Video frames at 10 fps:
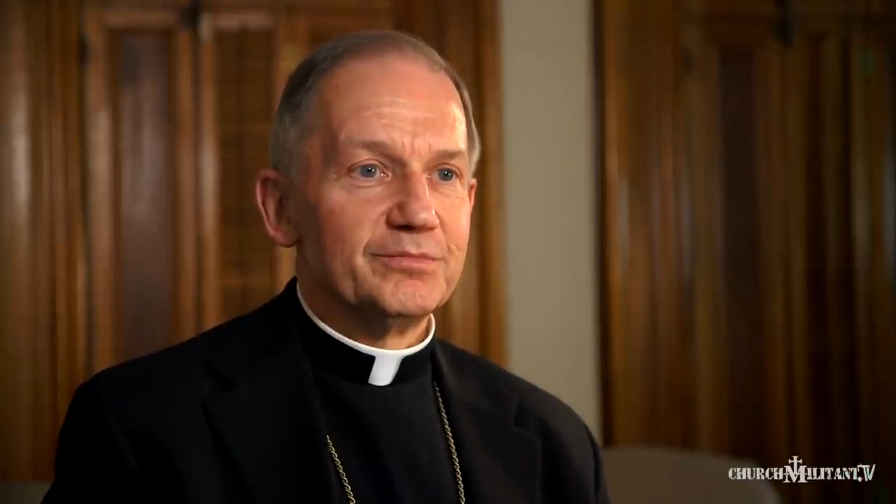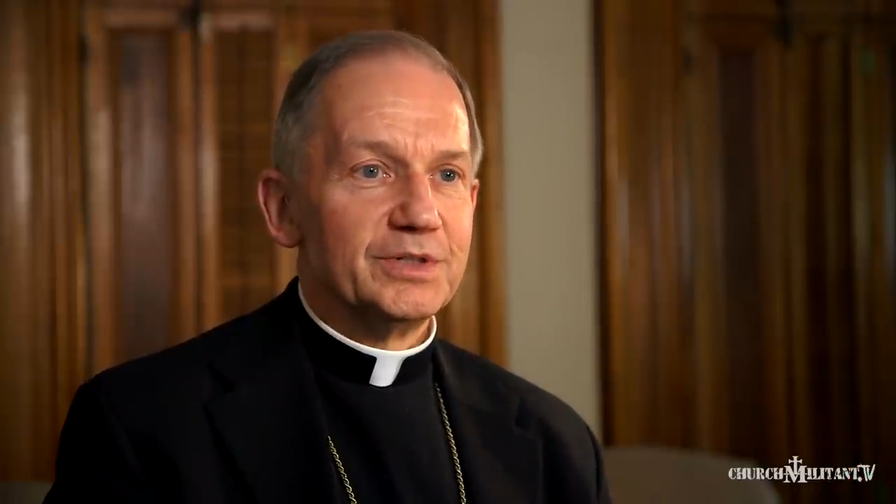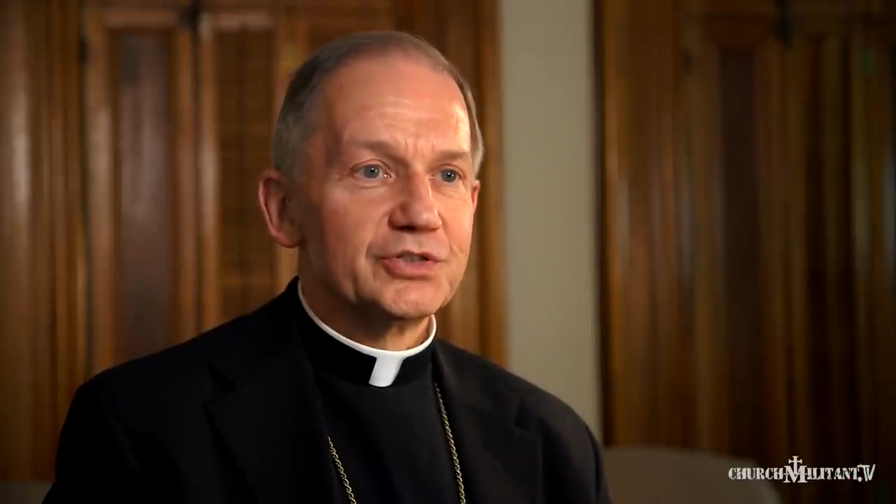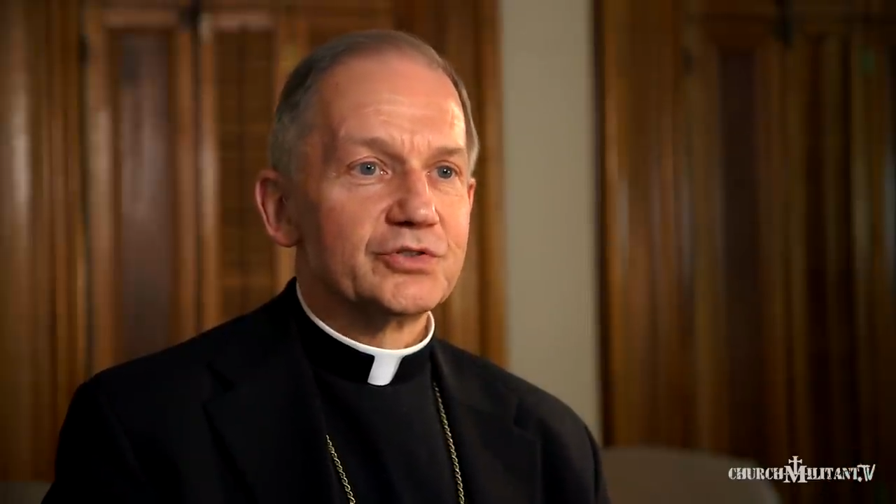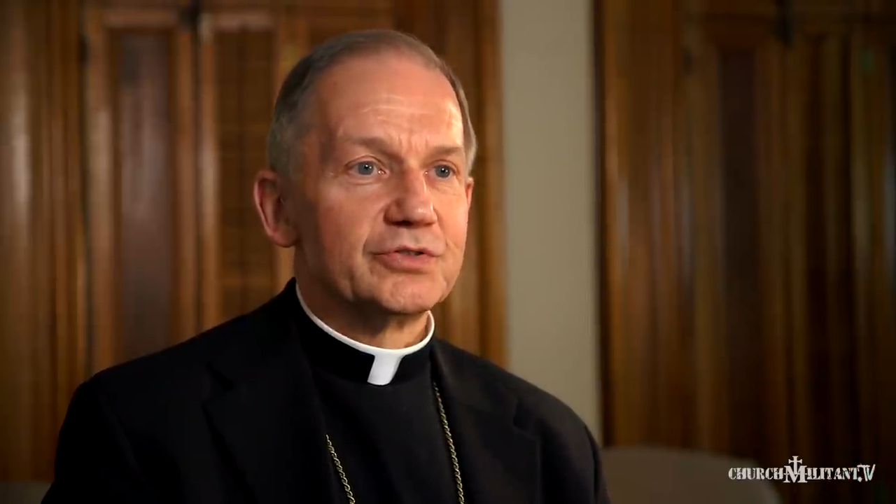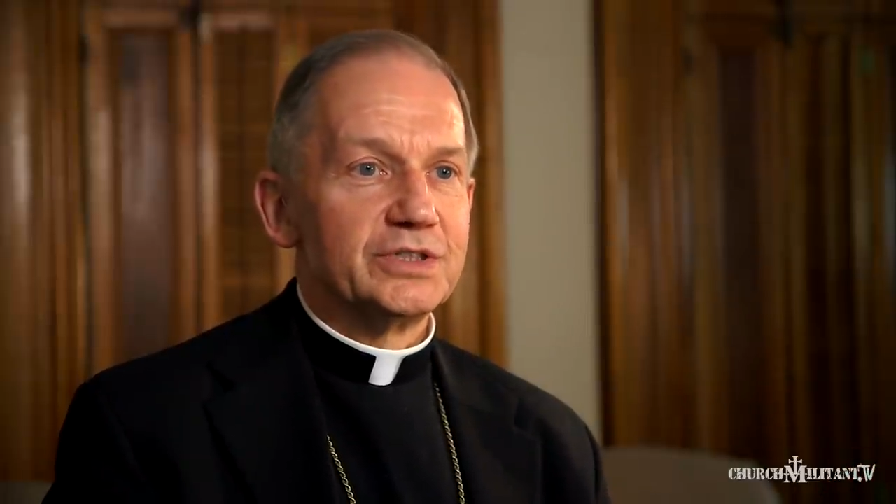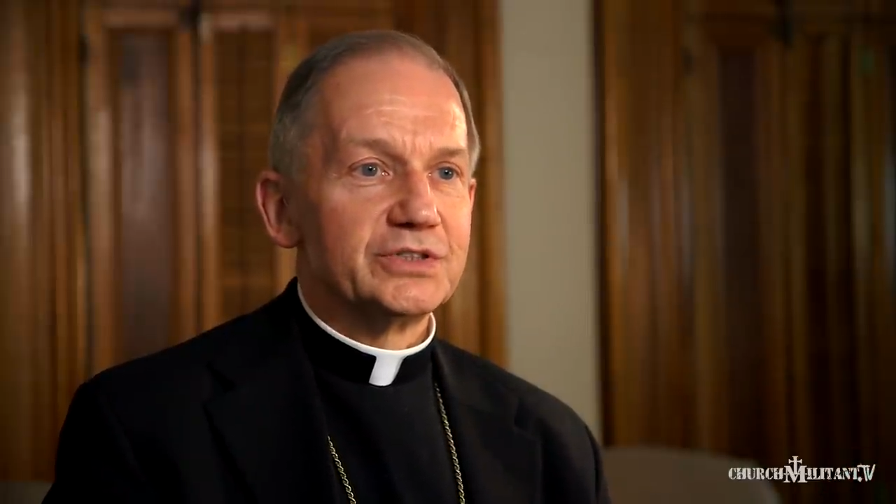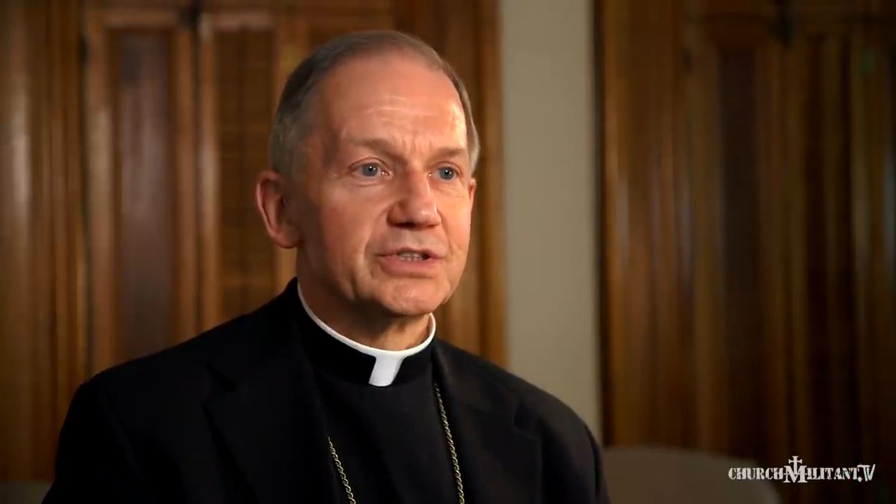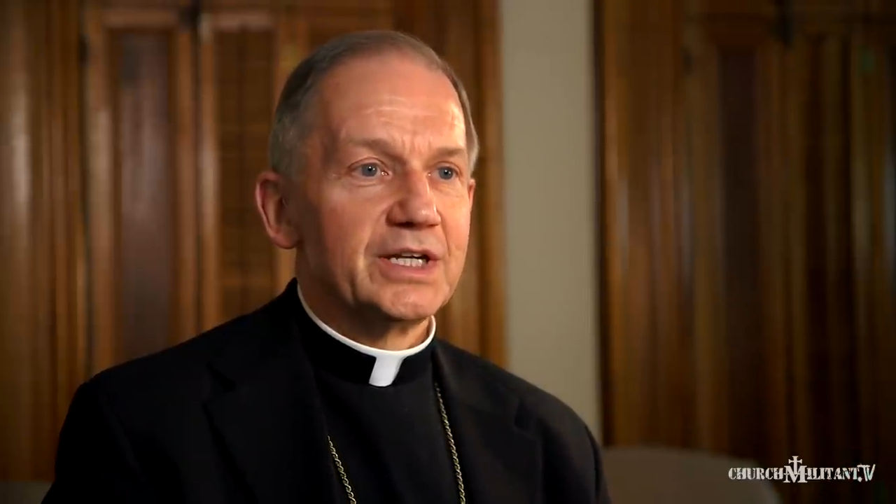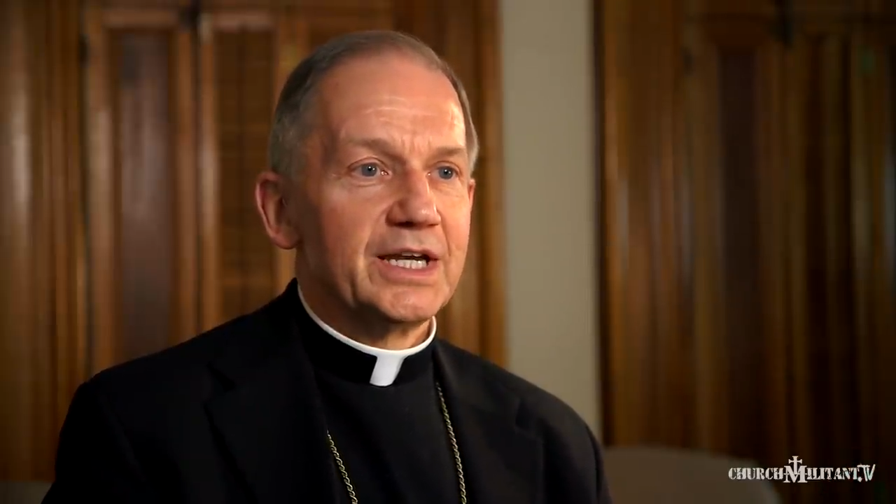
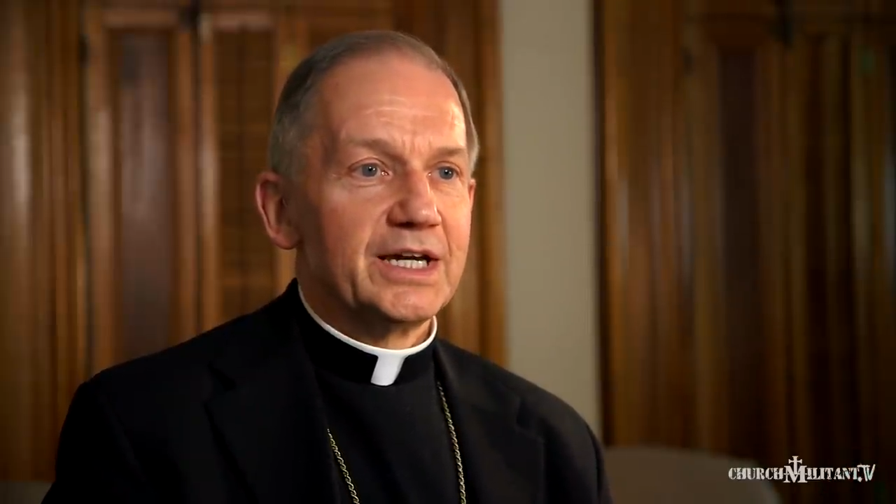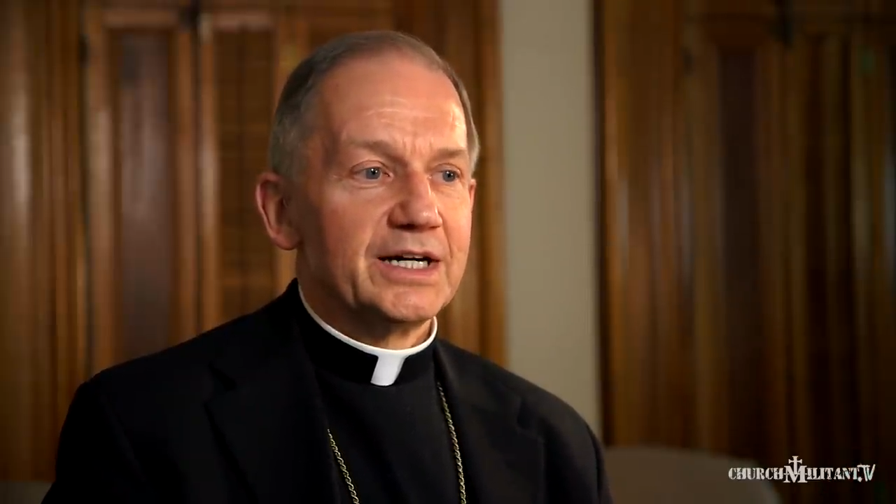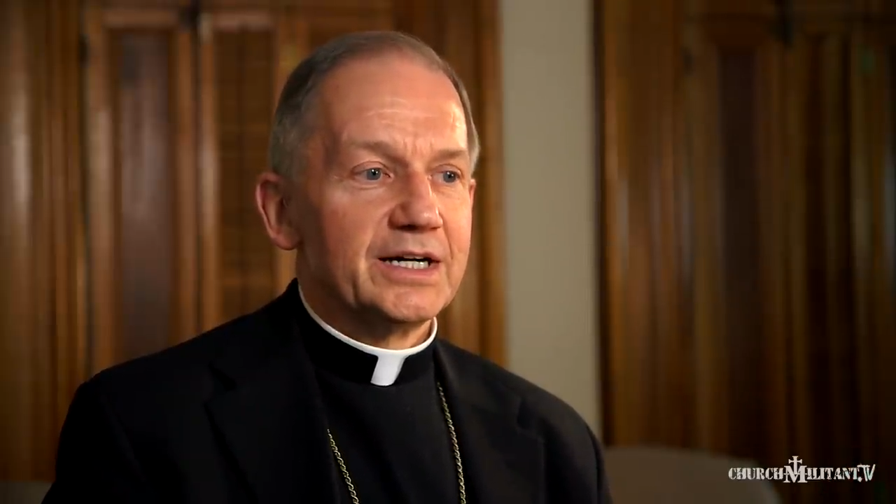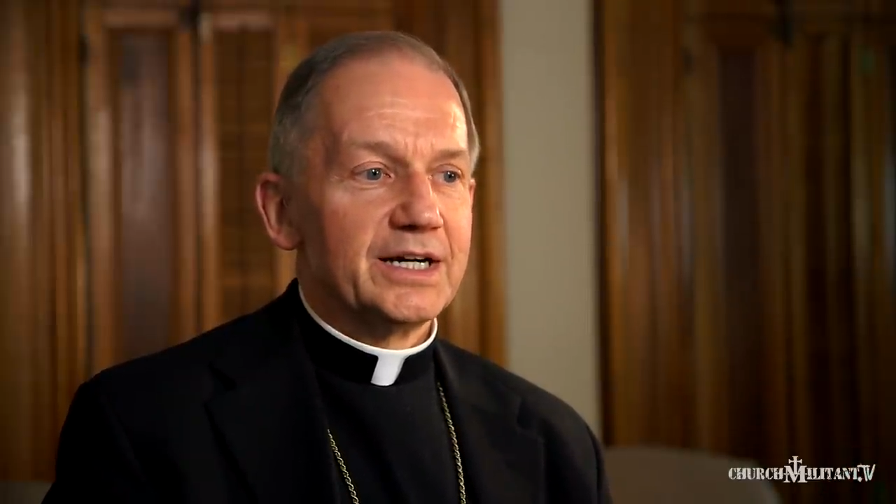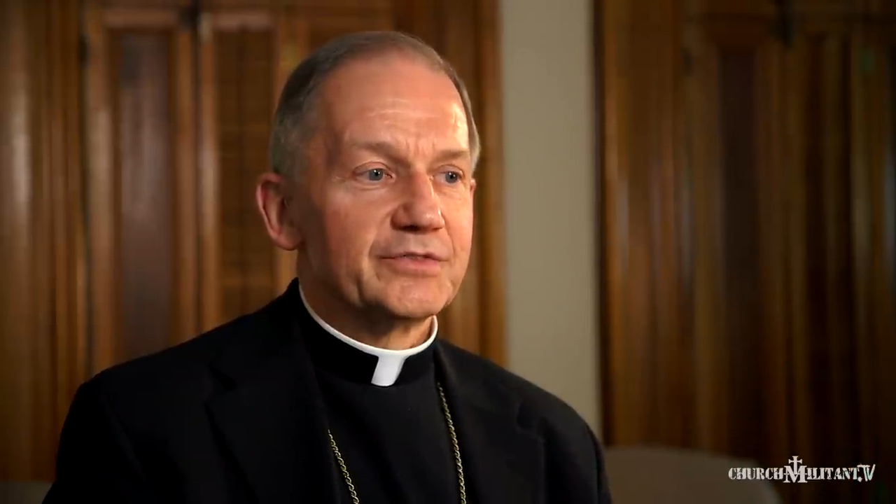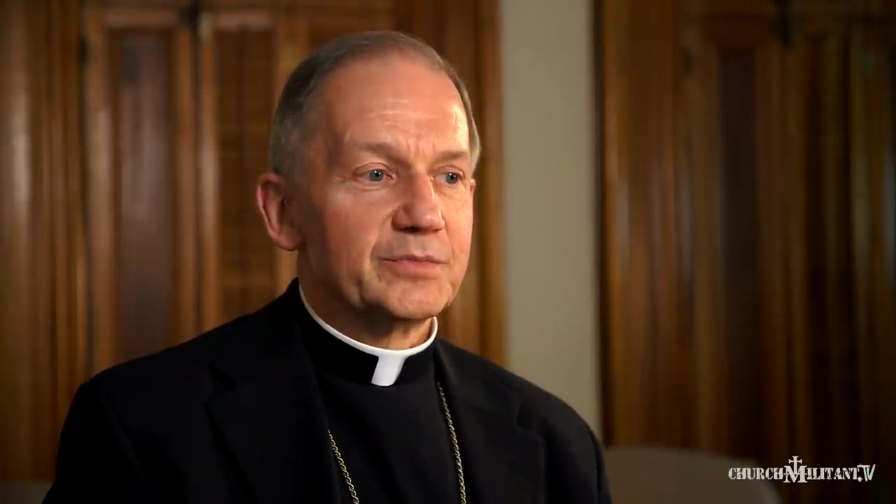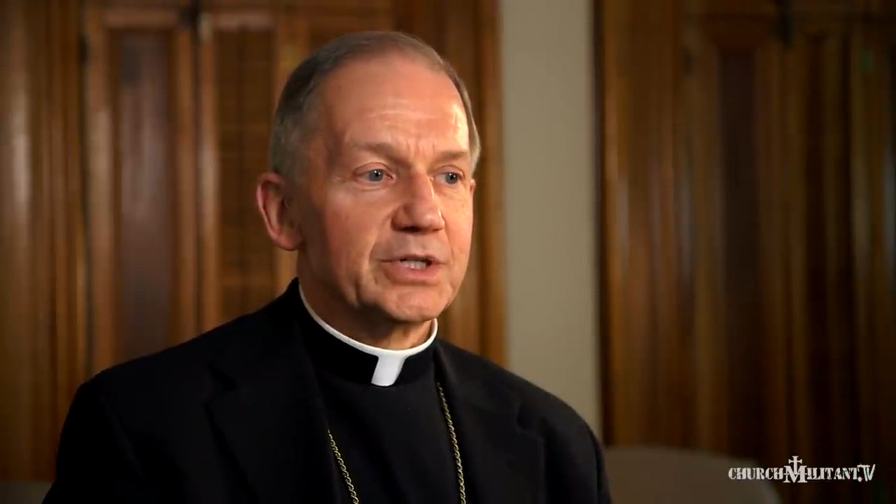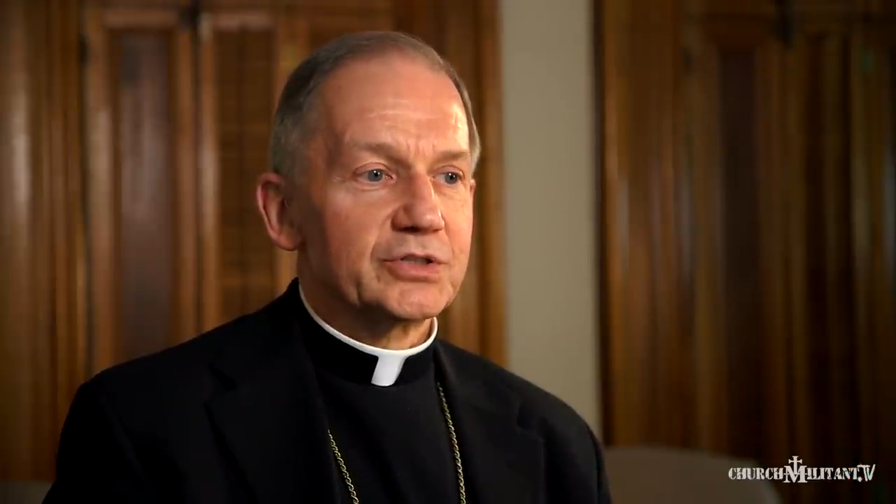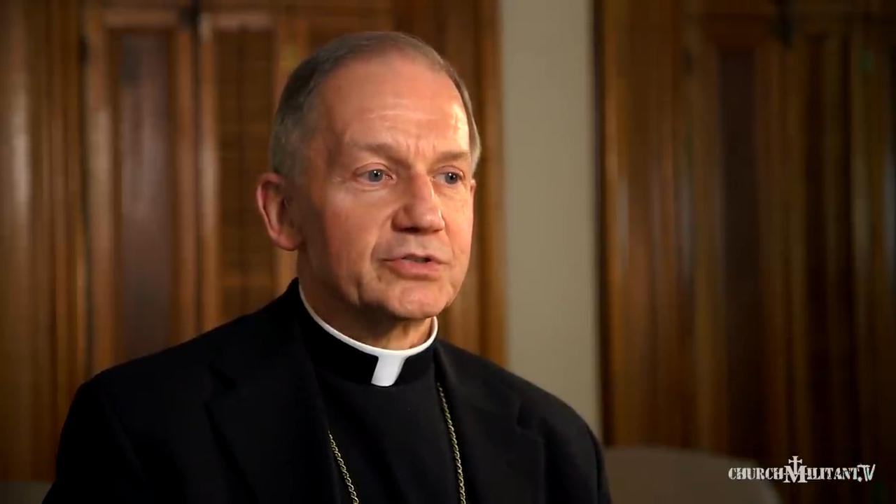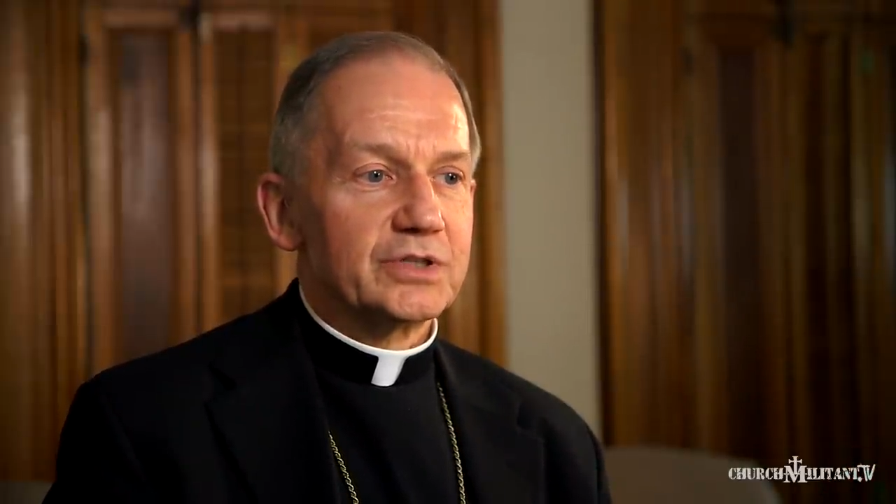ministries have to
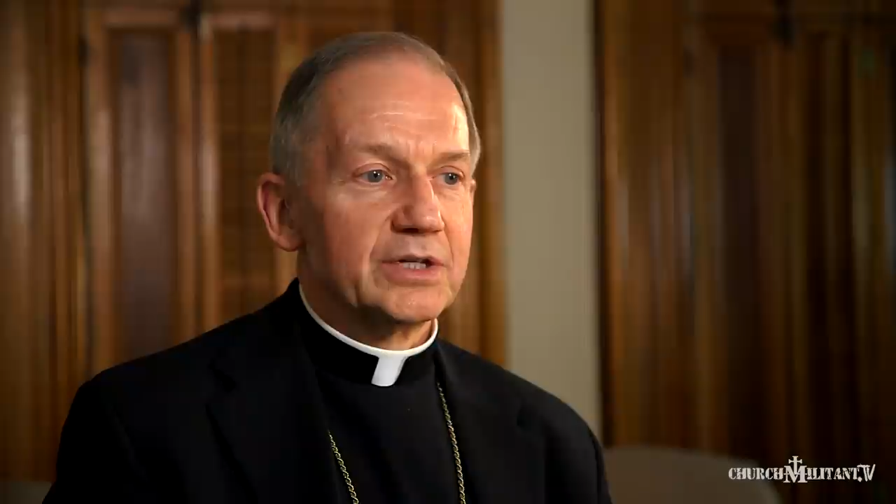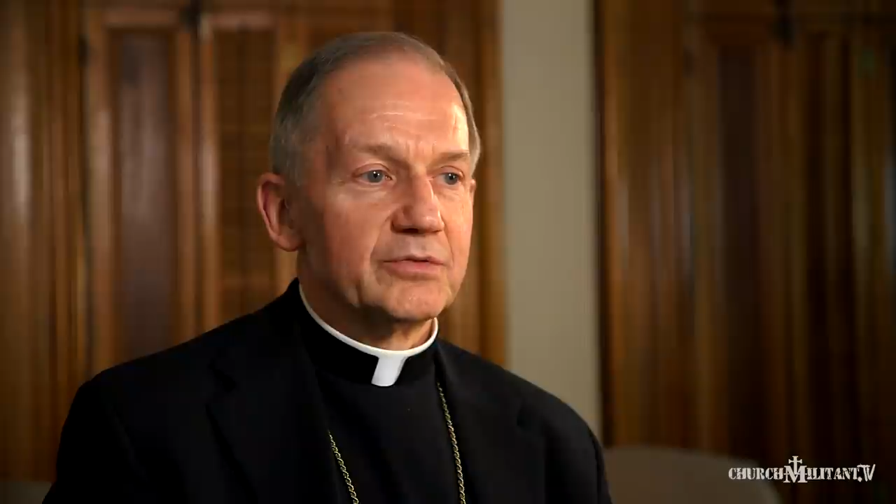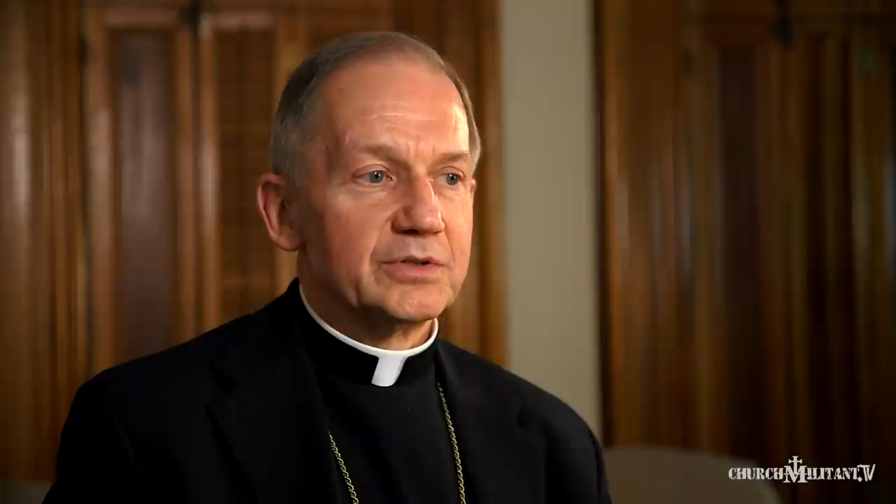make sure that,